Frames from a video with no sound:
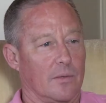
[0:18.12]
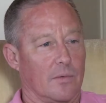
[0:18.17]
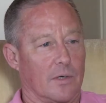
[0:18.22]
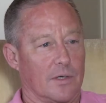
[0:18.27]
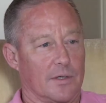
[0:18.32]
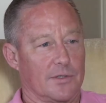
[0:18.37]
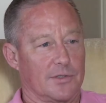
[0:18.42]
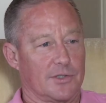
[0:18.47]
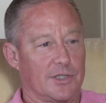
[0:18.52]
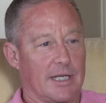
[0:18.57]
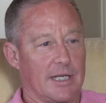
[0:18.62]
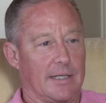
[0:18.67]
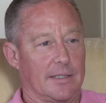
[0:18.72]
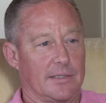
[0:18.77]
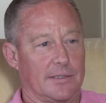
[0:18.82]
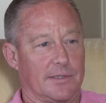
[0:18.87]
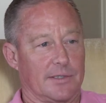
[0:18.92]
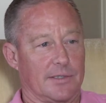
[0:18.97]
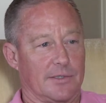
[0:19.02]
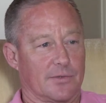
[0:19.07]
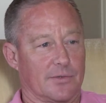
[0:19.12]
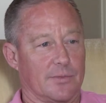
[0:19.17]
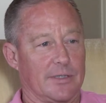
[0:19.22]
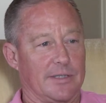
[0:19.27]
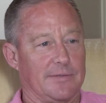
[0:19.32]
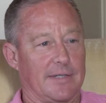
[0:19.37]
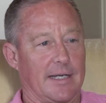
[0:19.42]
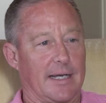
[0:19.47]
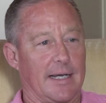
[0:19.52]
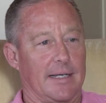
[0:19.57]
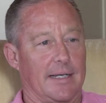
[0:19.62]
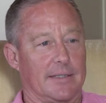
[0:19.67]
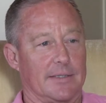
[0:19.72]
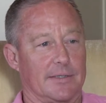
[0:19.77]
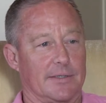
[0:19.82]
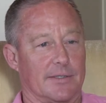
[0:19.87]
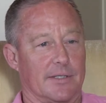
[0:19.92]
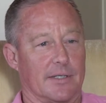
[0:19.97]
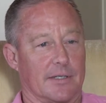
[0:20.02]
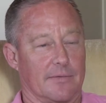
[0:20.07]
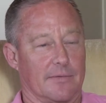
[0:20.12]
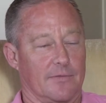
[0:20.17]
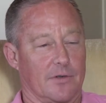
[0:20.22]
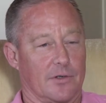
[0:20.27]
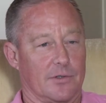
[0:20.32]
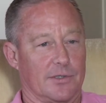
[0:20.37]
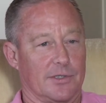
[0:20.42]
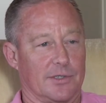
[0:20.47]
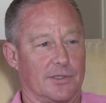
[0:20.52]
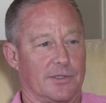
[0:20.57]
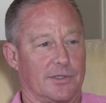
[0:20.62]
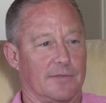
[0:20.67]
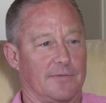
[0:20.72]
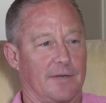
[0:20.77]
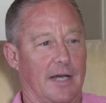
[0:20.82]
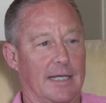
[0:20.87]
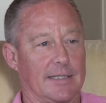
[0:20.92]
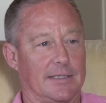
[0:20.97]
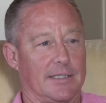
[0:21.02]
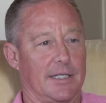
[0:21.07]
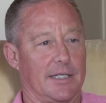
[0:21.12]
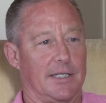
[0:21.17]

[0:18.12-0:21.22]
One of the challenges we've had is the convergence of IT